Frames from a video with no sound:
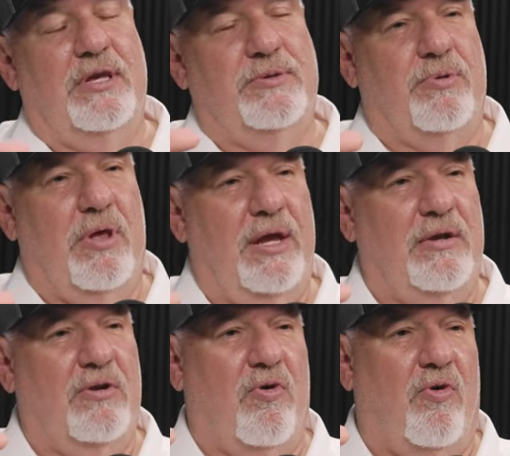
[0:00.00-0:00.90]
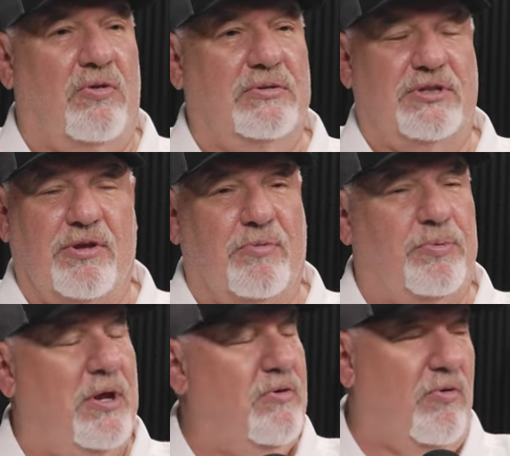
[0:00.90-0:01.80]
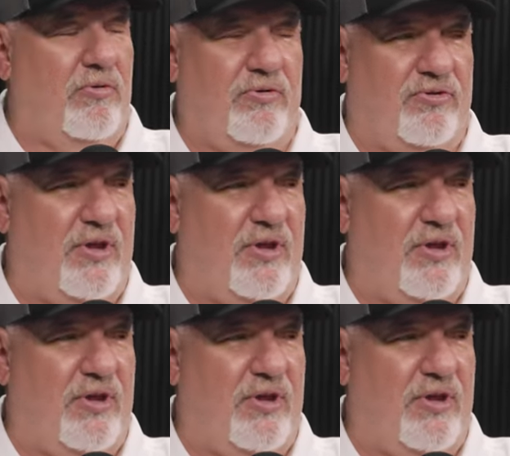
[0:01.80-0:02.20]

he's playing an old, still playing an older